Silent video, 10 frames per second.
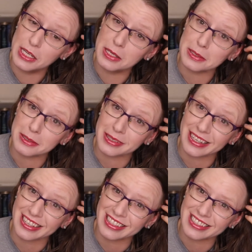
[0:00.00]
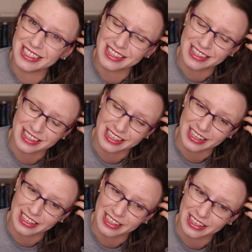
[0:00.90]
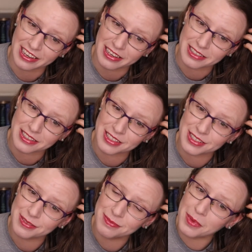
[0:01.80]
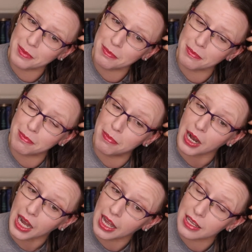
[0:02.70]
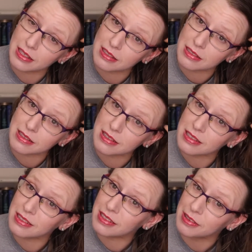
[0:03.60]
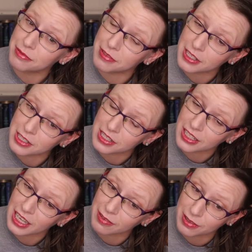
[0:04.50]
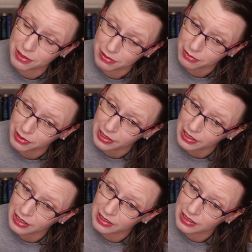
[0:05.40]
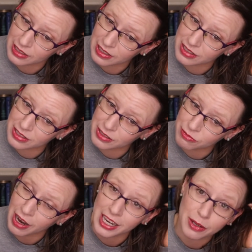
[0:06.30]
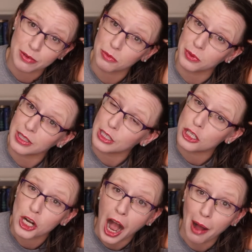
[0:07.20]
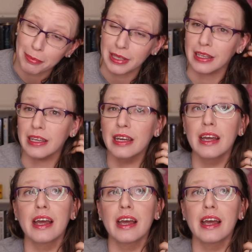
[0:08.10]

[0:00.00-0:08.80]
So yeah, that's a thing, I guess. But, finished it, gave it a 3. Writing was really choppy.